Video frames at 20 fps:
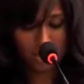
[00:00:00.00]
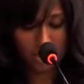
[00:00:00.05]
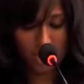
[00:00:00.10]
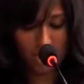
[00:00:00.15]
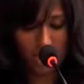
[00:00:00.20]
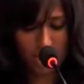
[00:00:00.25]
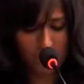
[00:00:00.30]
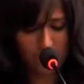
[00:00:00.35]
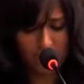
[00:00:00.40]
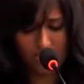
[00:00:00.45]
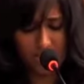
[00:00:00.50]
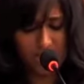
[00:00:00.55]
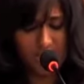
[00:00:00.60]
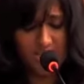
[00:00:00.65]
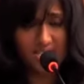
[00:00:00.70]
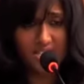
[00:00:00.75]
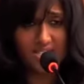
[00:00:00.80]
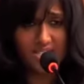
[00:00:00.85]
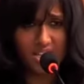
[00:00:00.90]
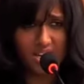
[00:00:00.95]

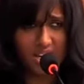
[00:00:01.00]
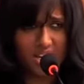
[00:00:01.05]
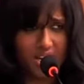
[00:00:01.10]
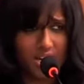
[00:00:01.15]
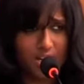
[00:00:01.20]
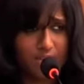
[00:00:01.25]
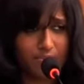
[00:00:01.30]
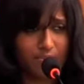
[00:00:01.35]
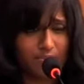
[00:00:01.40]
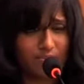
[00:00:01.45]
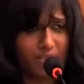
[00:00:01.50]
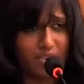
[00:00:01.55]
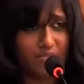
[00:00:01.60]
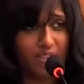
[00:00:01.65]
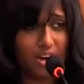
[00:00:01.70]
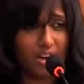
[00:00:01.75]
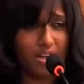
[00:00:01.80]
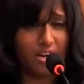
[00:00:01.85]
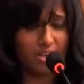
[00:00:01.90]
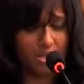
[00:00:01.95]
This is a
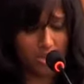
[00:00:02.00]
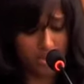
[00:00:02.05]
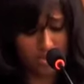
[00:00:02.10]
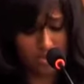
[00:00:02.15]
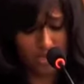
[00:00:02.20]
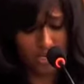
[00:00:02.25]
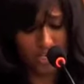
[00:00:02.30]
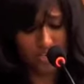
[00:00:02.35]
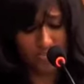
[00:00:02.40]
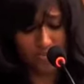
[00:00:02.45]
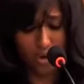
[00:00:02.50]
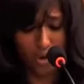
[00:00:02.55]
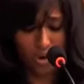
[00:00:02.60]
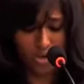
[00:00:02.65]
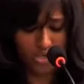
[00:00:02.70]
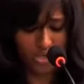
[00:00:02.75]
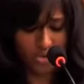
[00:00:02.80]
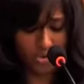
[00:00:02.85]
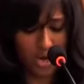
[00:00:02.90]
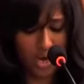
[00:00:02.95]
kind of
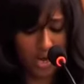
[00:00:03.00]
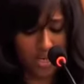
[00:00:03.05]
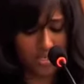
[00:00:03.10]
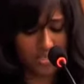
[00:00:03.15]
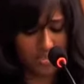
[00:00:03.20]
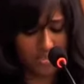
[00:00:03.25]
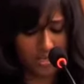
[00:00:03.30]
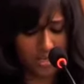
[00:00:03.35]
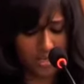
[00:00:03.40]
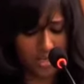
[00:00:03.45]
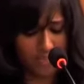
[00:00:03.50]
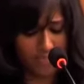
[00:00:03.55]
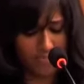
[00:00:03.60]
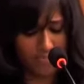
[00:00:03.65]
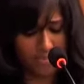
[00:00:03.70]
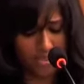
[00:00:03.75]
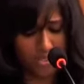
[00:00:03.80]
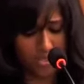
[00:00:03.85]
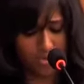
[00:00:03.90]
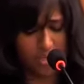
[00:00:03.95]
contrast
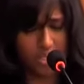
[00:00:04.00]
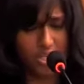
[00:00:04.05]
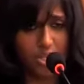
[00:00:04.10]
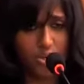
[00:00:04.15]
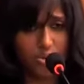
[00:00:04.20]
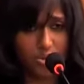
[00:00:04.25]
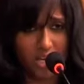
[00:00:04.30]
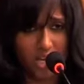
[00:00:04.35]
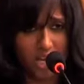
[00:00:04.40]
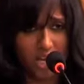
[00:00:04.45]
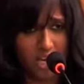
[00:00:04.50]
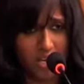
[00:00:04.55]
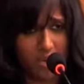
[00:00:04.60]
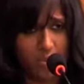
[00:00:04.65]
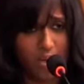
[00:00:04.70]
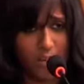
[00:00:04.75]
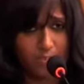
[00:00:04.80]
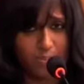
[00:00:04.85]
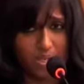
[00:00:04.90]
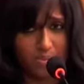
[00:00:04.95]
to the UK,
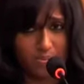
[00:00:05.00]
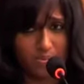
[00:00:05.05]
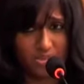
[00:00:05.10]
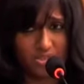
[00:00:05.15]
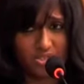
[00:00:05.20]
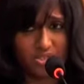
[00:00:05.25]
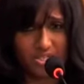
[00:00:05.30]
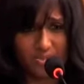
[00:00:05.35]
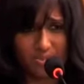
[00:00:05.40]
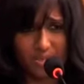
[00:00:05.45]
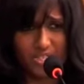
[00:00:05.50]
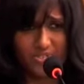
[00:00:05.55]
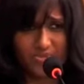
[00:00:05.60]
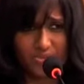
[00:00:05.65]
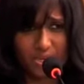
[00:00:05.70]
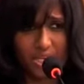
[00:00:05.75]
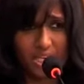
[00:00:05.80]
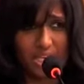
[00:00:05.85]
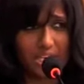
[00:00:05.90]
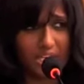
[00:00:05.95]
where people just mix
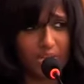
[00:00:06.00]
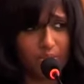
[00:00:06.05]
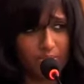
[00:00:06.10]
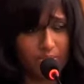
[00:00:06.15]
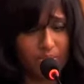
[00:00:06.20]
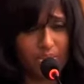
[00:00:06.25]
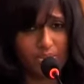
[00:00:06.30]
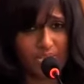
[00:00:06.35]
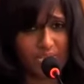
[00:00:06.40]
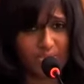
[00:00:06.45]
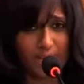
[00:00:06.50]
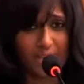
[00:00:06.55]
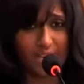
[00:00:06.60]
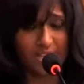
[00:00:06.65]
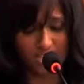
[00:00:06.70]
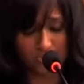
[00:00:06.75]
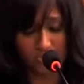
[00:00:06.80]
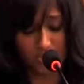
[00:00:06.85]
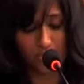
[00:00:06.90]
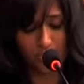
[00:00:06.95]
freely,
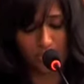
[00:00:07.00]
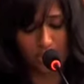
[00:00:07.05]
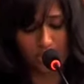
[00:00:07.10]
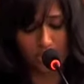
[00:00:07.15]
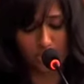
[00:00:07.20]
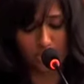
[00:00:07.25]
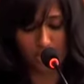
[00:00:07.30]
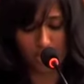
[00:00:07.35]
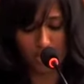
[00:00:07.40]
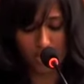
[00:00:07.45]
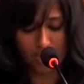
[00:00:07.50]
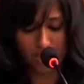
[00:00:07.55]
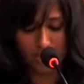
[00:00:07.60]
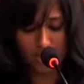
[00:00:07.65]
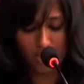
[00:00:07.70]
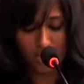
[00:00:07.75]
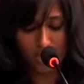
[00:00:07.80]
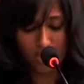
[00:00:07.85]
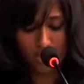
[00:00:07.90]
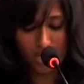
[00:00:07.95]
irrespective of religion.
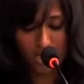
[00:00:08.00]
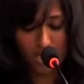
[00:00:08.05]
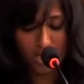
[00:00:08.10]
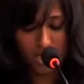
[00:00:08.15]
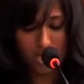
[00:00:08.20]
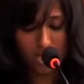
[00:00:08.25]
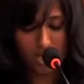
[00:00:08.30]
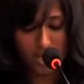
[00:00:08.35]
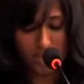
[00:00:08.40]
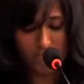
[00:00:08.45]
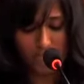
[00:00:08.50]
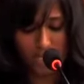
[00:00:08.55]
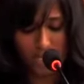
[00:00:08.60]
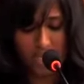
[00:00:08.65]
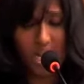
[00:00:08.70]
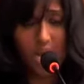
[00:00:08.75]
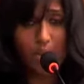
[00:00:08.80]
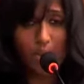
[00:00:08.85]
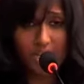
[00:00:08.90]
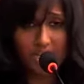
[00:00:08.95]

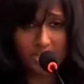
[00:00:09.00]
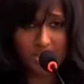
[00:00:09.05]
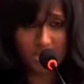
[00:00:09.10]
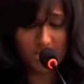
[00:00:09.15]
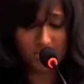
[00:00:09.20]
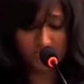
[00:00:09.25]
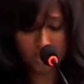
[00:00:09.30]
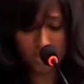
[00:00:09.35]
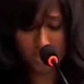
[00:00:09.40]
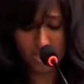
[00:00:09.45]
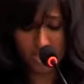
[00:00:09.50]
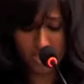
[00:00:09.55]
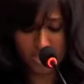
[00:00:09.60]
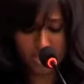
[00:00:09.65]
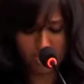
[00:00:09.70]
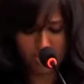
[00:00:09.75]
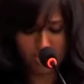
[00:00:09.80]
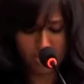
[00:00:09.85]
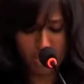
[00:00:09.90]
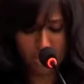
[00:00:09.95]
In our endeavors
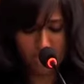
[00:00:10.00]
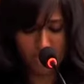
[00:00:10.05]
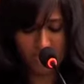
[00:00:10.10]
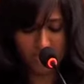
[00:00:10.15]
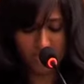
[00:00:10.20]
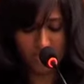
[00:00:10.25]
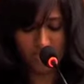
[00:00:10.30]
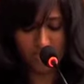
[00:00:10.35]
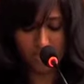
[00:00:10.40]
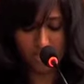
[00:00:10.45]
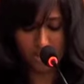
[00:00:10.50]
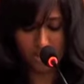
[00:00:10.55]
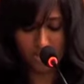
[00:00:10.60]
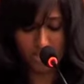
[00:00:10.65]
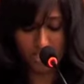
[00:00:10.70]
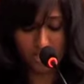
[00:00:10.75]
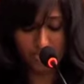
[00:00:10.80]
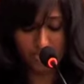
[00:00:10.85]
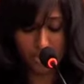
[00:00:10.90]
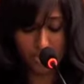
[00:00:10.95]
to uplift the
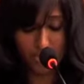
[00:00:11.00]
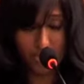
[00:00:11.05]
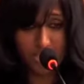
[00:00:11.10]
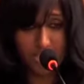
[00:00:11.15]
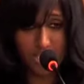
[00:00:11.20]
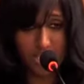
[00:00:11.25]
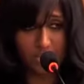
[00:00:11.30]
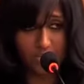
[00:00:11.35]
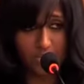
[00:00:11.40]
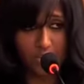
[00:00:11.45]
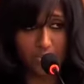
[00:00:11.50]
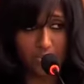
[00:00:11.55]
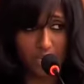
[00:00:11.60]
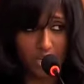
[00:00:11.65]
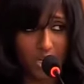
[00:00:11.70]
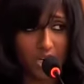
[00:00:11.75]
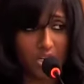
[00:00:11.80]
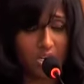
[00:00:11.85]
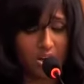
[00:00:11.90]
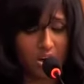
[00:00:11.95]
Falodi community, we
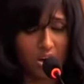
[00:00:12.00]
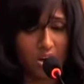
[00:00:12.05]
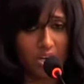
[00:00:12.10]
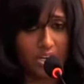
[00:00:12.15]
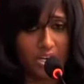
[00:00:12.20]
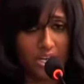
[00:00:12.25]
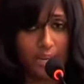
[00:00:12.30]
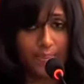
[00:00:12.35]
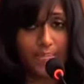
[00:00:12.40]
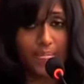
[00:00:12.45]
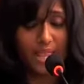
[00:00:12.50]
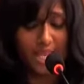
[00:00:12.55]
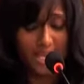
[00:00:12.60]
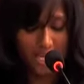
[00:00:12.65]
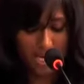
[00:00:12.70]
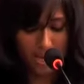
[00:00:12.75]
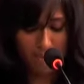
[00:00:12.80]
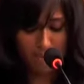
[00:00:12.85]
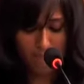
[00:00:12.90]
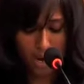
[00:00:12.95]
work on
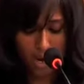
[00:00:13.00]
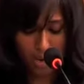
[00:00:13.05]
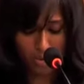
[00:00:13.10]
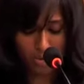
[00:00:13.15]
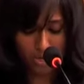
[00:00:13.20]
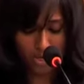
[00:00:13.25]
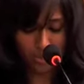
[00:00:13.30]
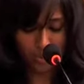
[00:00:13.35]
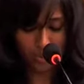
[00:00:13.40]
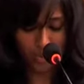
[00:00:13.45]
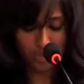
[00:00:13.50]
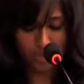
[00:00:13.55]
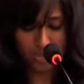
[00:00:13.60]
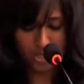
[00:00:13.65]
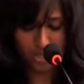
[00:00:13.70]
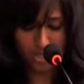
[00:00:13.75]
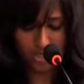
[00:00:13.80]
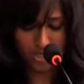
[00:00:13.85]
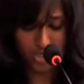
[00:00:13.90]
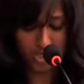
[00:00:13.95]
empowering
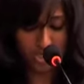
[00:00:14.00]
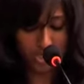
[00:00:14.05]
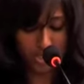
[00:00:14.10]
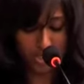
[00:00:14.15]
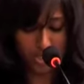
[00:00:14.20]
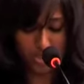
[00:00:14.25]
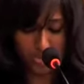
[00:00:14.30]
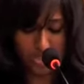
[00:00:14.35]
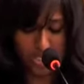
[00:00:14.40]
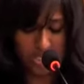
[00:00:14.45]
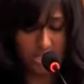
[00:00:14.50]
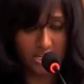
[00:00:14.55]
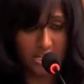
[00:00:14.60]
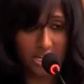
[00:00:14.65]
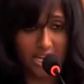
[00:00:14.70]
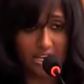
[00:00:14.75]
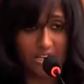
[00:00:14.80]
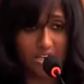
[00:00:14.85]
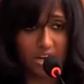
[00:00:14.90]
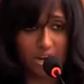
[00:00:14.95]
women and
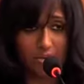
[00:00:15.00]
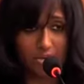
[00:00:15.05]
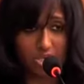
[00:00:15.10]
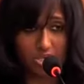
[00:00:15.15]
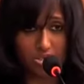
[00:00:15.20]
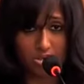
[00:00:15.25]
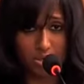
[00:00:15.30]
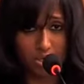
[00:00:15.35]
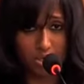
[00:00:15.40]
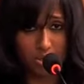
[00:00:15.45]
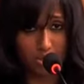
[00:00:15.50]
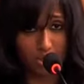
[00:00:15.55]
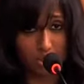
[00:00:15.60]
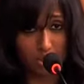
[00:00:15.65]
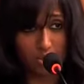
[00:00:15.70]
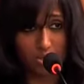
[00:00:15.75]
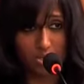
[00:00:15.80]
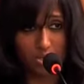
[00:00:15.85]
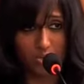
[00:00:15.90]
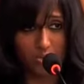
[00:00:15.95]
children, encourage
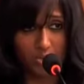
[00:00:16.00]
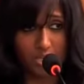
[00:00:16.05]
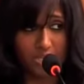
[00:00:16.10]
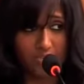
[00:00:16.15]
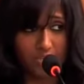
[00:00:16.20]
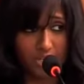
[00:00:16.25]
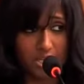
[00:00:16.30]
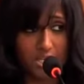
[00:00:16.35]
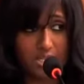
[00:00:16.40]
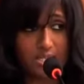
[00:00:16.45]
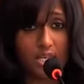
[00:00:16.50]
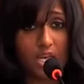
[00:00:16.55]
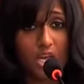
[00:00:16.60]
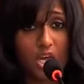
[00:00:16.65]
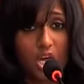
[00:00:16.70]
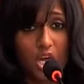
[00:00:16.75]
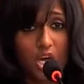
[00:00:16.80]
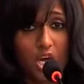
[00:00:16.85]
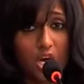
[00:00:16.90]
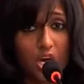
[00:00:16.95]
local weavers,
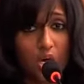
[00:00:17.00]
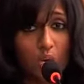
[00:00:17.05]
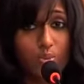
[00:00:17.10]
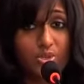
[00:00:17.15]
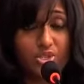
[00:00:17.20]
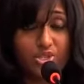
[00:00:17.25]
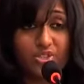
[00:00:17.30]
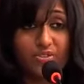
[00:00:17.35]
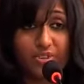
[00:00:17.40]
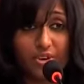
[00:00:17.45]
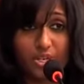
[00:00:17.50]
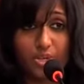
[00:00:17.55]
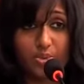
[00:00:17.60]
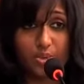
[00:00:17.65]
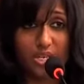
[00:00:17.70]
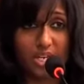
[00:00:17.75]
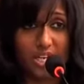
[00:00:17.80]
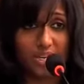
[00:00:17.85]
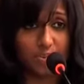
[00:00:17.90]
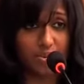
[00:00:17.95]
which is a very
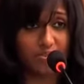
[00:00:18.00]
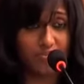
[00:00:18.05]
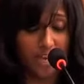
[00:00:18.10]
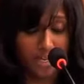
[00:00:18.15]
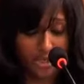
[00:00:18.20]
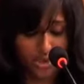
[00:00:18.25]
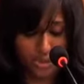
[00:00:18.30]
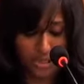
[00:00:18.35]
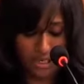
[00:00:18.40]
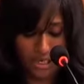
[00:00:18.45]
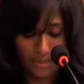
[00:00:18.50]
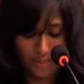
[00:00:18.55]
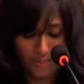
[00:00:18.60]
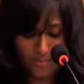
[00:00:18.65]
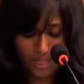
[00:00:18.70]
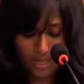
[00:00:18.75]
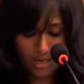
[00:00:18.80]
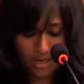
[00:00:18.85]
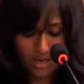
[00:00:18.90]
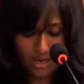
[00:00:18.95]
dwindling profession,
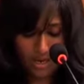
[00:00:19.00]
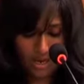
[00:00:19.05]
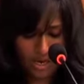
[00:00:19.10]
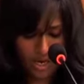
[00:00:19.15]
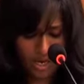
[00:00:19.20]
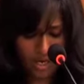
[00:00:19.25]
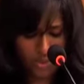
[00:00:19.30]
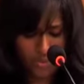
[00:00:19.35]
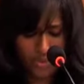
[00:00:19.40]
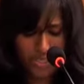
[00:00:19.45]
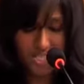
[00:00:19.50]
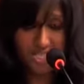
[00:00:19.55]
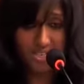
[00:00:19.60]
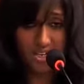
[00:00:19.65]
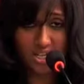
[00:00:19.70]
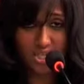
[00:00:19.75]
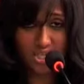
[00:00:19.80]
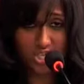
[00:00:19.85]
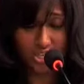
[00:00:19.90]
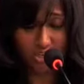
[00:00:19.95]

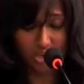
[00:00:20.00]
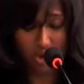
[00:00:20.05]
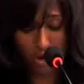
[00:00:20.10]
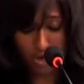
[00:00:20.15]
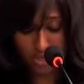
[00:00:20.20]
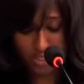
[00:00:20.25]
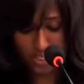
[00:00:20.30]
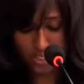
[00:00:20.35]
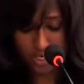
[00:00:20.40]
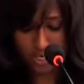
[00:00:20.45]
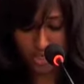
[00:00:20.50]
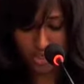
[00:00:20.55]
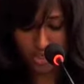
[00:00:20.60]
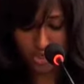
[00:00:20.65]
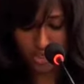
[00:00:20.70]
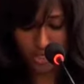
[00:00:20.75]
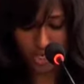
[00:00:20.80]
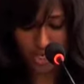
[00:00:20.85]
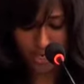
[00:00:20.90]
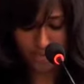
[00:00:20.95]
researching on
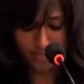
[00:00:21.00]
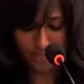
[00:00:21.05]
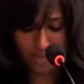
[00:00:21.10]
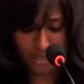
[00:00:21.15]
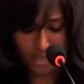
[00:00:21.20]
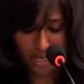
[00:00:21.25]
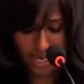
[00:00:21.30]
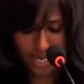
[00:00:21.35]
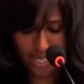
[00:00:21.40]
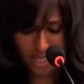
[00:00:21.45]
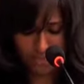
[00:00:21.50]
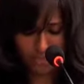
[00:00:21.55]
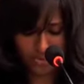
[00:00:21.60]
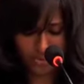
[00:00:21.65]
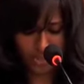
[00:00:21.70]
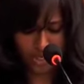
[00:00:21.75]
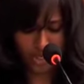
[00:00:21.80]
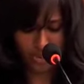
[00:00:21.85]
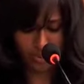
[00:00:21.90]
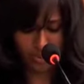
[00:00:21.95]
horticulture, help
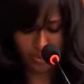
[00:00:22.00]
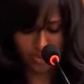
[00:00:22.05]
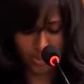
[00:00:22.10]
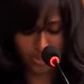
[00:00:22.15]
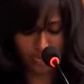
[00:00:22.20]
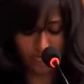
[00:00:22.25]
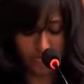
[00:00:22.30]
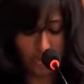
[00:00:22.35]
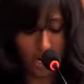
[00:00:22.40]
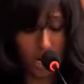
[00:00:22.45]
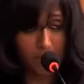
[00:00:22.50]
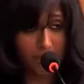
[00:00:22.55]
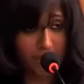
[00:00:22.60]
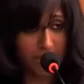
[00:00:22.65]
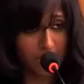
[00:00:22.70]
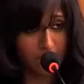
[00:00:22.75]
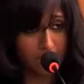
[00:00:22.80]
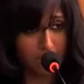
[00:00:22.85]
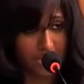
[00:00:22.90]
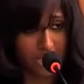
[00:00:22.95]
train women on
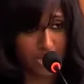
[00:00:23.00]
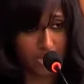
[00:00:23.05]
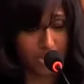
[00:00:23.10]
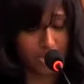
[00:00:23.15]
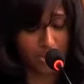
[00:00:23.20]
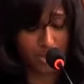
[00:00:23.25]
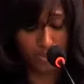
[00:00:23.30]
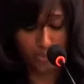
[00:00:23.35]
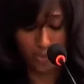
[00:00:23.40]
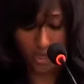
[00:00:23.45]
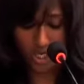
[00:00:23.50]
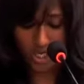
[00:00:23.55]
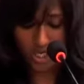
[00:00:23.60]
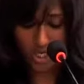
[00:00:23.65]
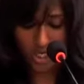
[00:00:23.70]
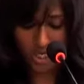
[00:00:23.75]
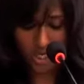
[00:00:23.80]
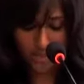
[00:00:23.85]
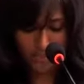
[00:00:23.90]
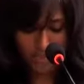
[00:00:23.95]
farming and masonry
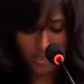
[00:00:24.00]
work,